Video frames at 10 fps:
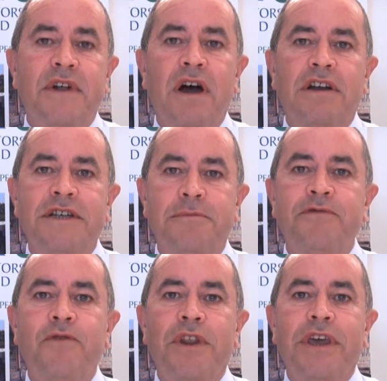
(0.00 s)
of their holiday
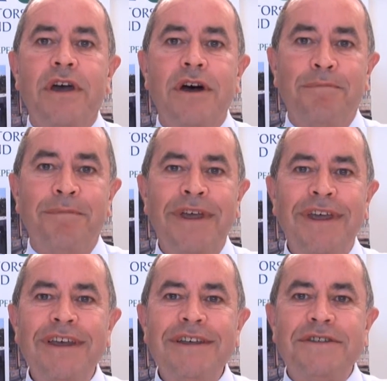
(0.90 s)
before they come,
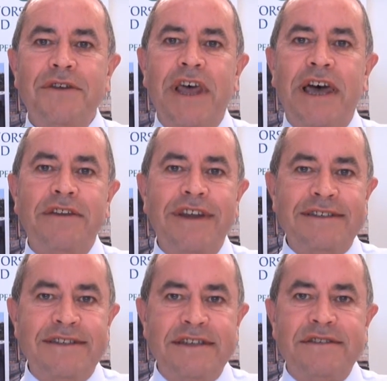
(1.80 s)
so that
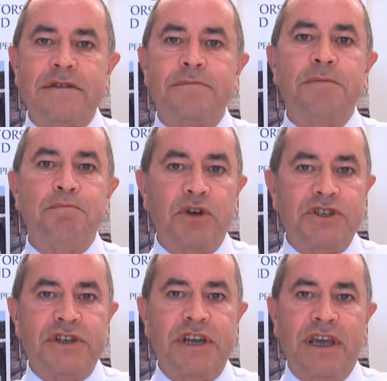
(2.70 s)
assists them in
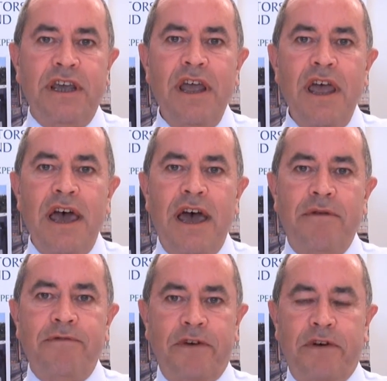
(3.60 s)
budgeting
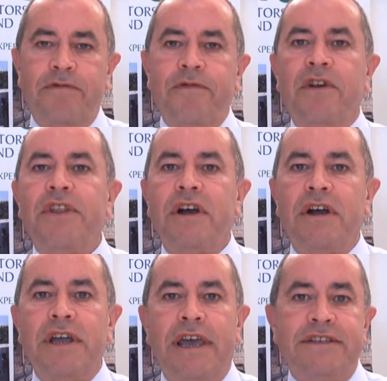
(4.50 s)
for
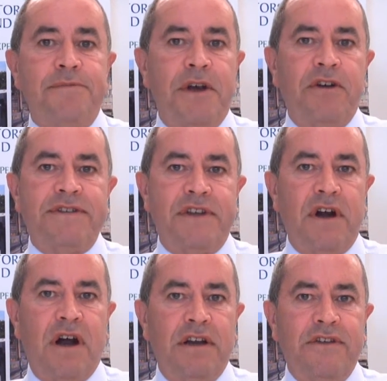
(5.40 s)
their experience in
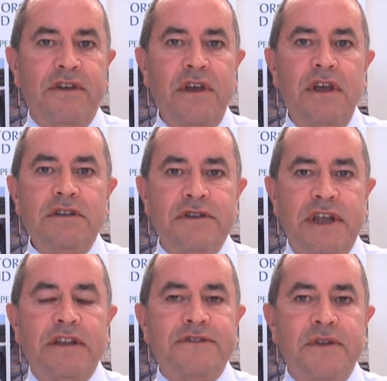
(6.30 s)
Ireland. So
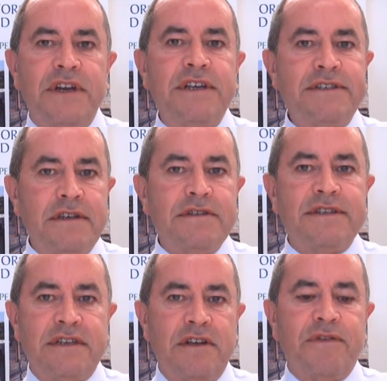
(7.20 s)
it is
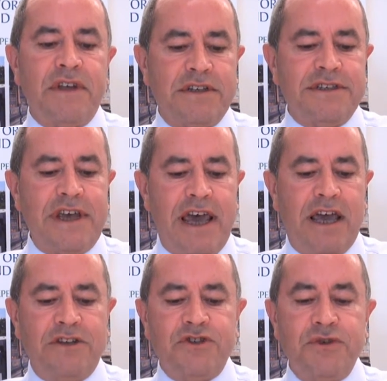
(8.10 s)
significant
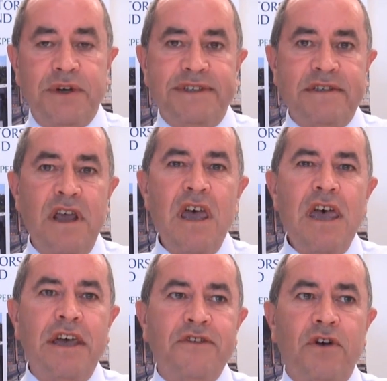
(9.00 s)
to us.
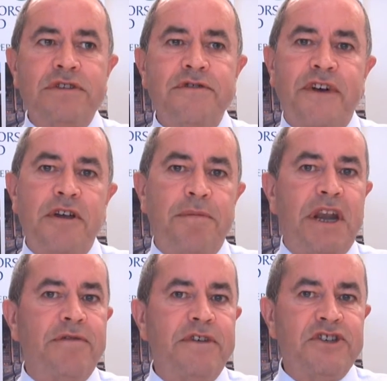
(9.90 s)
It's also very
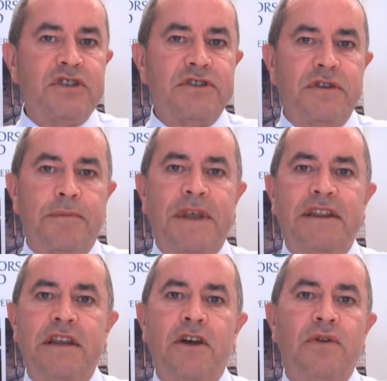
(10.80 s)
beneficial to them
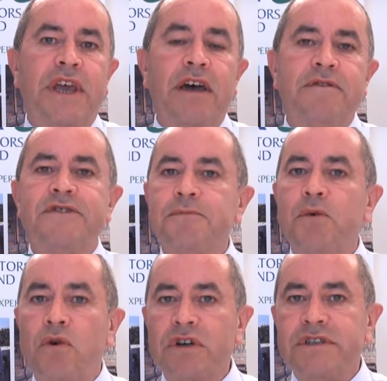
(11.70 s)
that they know they have the
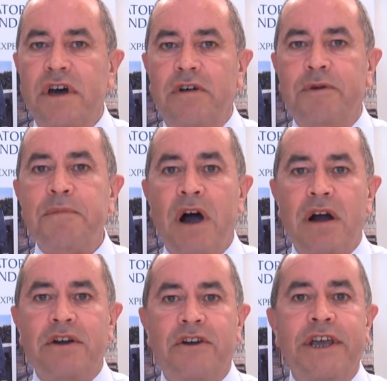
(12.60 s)
support of a
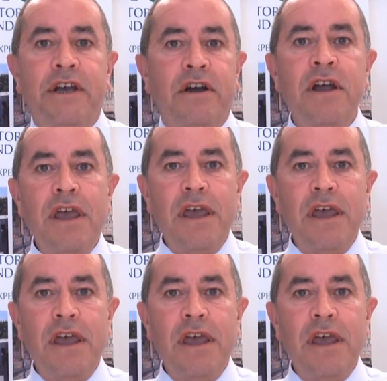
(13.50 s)
partner here